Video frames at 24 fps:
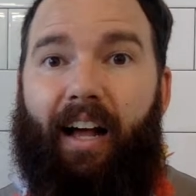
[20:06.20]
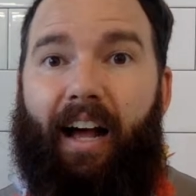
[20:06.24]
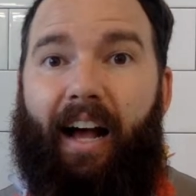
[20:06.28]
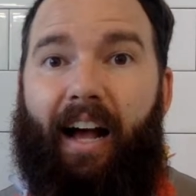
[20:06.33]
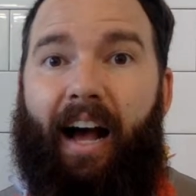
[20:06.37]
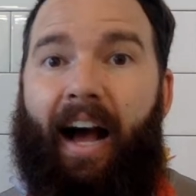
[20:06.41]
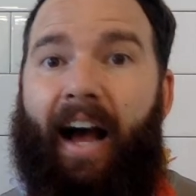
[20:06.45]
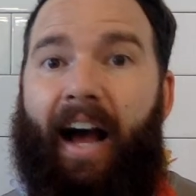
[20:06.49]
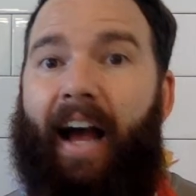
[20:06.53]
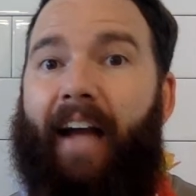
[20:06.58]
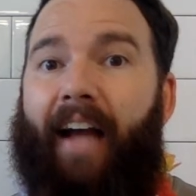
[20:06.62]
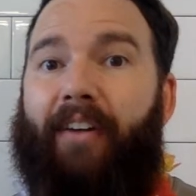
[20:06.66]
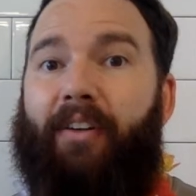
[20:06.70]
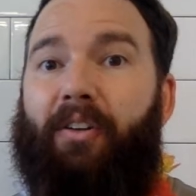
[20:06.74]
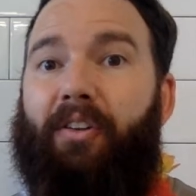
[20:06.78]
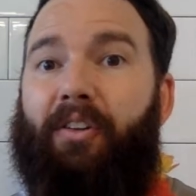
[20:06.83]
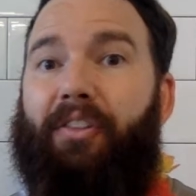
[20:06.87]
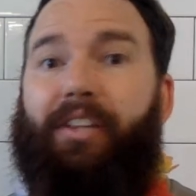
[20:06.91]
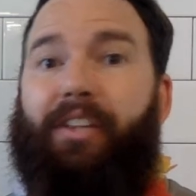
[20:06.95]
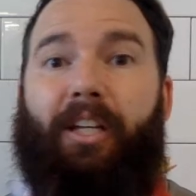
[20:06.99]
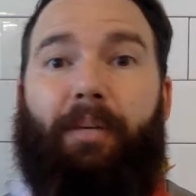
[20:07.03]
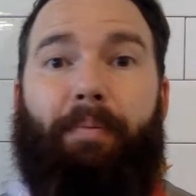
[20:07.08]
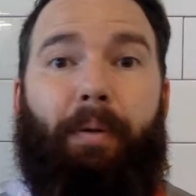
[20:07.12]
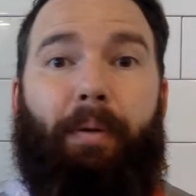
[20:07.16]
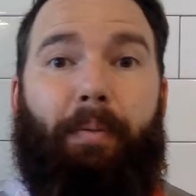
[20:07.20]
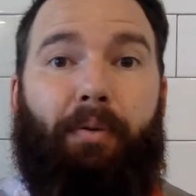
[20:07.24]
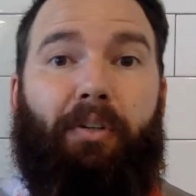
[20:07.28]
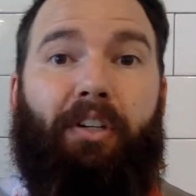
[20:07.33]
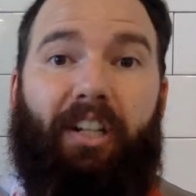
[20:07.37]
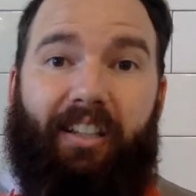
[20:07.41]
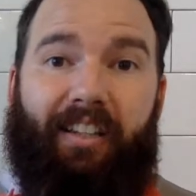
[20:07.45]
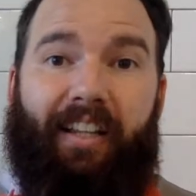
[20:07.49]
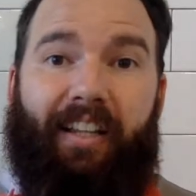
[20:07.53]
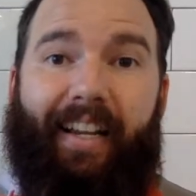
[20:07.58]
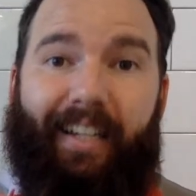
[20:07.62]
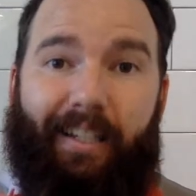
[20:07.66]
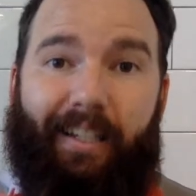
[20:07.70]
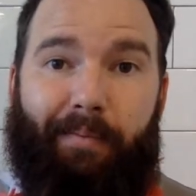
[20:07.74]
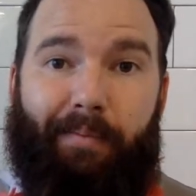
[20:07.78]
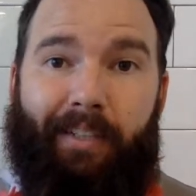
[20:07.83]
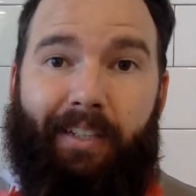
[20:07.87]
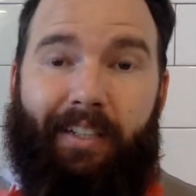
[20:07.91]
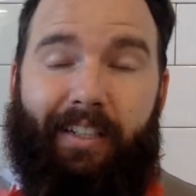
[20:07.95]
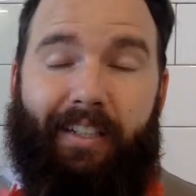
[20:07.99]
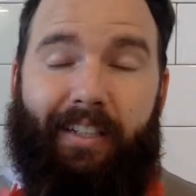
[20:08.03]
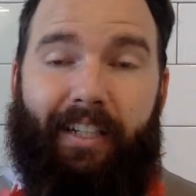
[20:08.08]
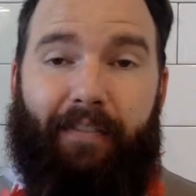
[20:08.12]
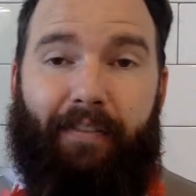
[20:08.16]
I don't think people are going to like
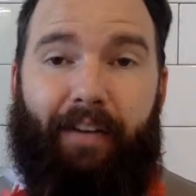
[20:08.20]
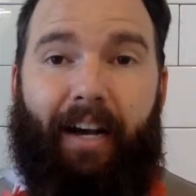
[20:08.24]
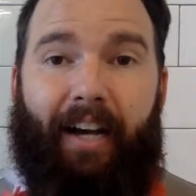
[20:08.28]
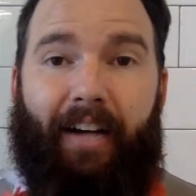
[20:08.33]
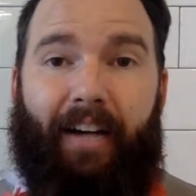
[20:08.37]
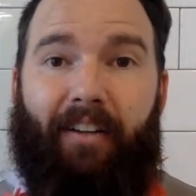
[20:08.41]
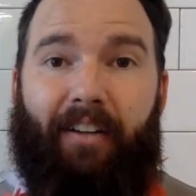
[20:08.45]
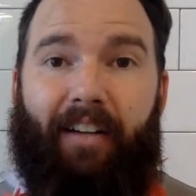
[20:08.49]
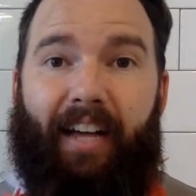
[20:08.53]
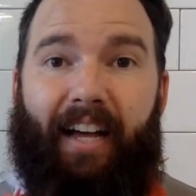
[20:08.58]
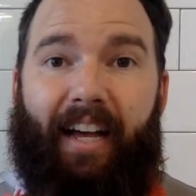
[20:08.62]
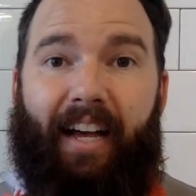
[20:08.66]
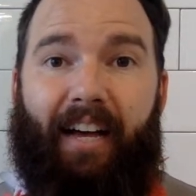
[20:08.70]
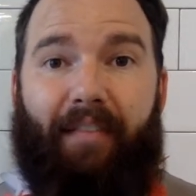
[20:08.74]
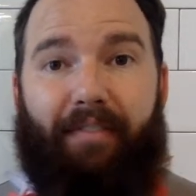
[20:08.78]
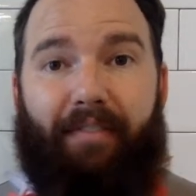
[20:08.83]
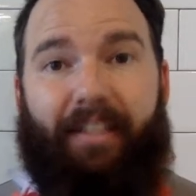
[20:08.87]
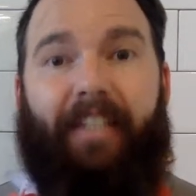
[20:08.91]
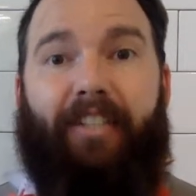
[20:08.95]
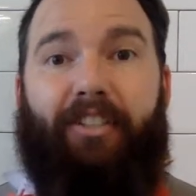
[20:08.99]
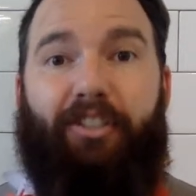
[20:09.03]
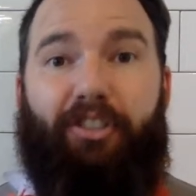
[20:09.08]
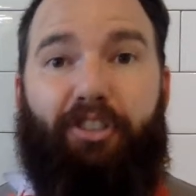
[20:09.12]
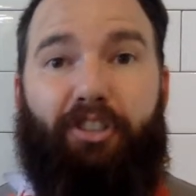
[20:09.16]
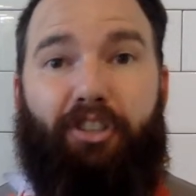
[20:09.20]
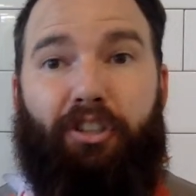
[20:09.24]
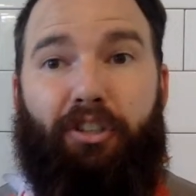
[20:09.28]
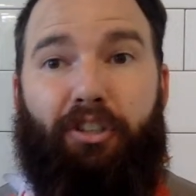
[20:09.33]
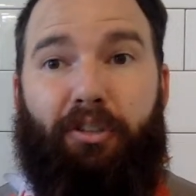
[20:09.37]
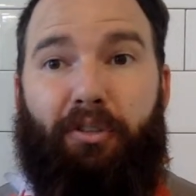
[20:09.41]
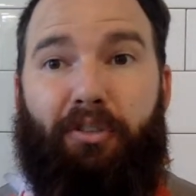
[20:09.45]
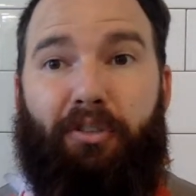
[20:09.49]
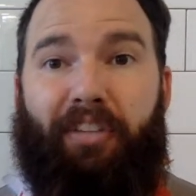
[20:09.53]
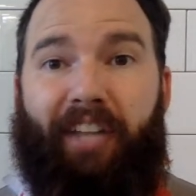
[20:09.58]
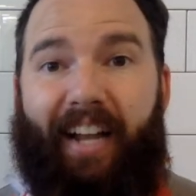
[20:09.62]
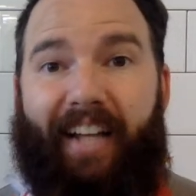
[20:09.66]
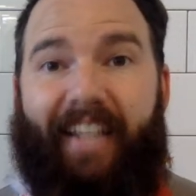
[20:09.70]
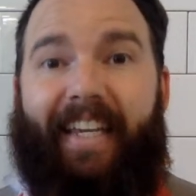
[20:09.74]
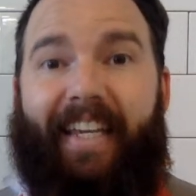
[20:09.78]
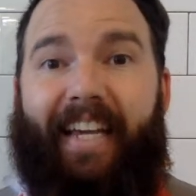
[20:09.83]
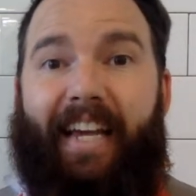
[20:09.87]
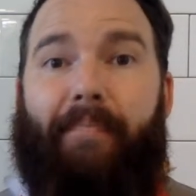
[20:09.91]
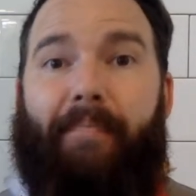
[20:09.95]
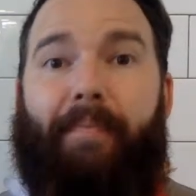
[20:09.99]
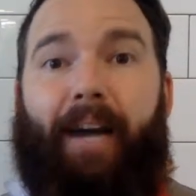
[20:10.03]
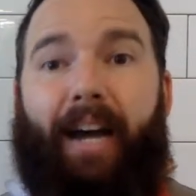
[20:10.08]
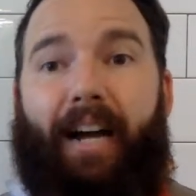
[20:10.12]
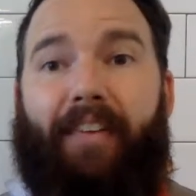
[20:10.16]
me if I don't have these shoes, and I
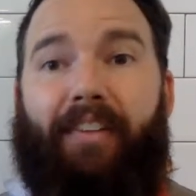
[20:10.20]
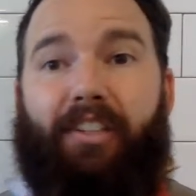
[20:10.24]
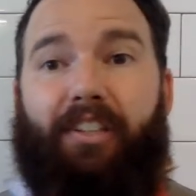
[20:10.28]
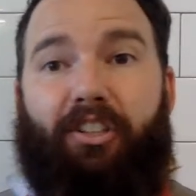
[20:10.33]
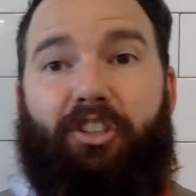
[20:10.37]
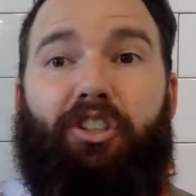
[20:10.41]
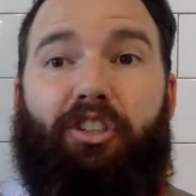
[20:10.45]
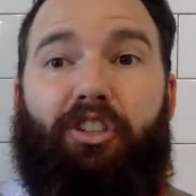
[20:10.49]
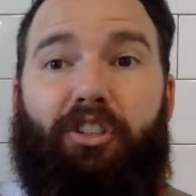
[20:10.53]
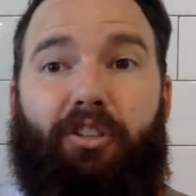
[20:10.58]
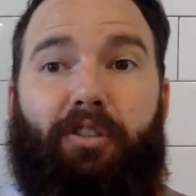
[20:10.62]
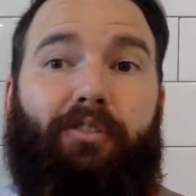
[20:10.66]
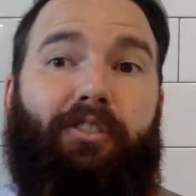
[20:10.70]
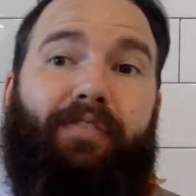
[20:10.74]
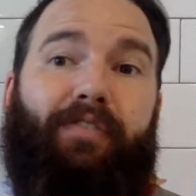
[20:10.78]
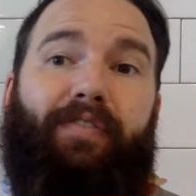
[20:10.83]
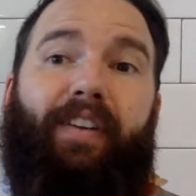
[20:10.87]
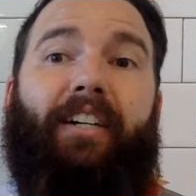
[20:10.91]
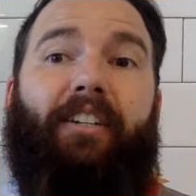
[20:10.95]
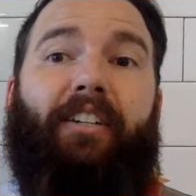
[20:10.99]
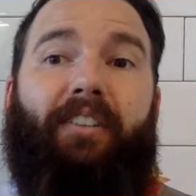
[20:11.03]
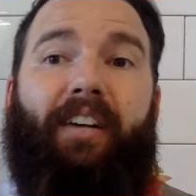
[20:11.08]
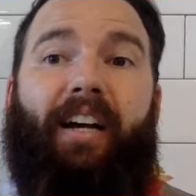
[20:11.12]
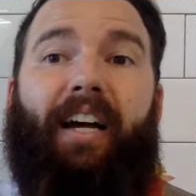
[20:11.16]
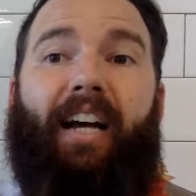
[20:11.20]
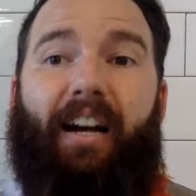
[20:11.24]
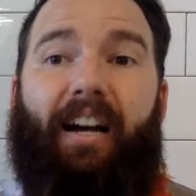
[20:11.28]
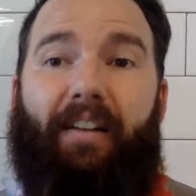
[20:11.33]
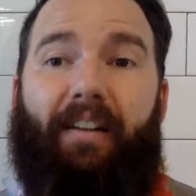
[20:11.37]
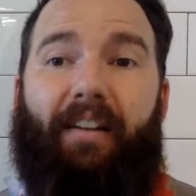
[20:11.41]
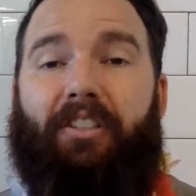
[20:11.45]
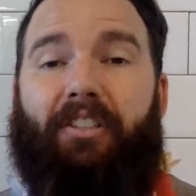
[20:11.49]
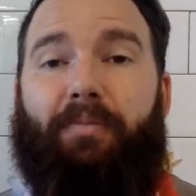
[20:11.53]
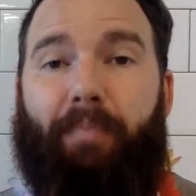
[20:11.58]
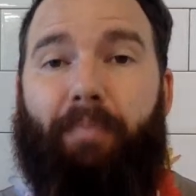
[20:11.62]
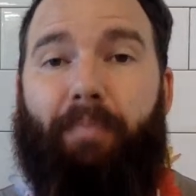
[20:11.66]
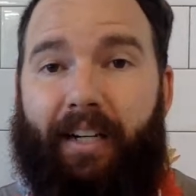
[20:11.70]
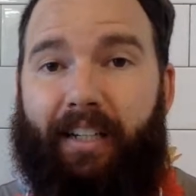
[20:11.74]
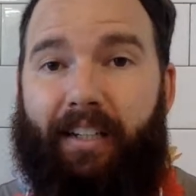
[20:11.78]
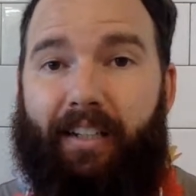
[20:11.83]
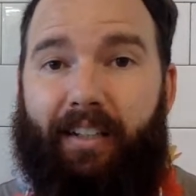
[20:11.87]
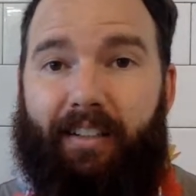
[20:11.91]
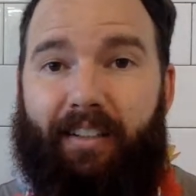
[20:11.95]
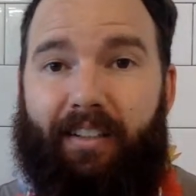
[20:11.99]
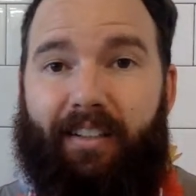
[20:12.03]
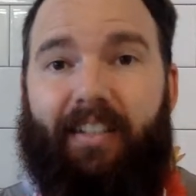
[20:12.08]
can't buy these shoes if I don't have this money.